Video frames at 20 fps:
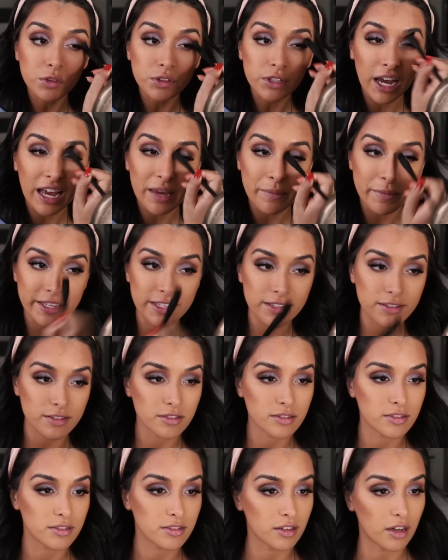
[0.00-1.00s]

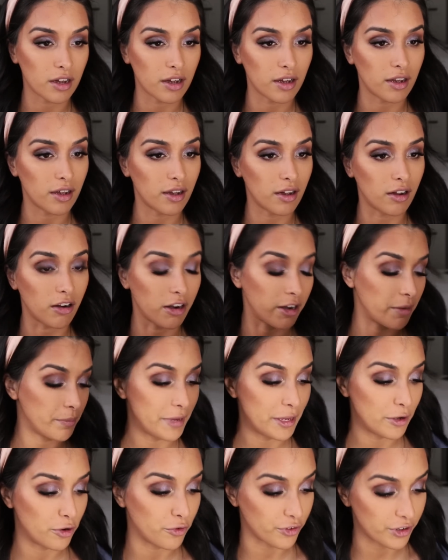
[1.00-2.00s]
diamonds aren't
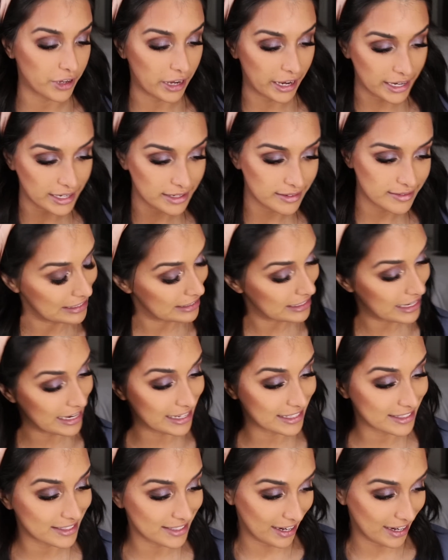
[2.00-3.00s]
made overnight. It takes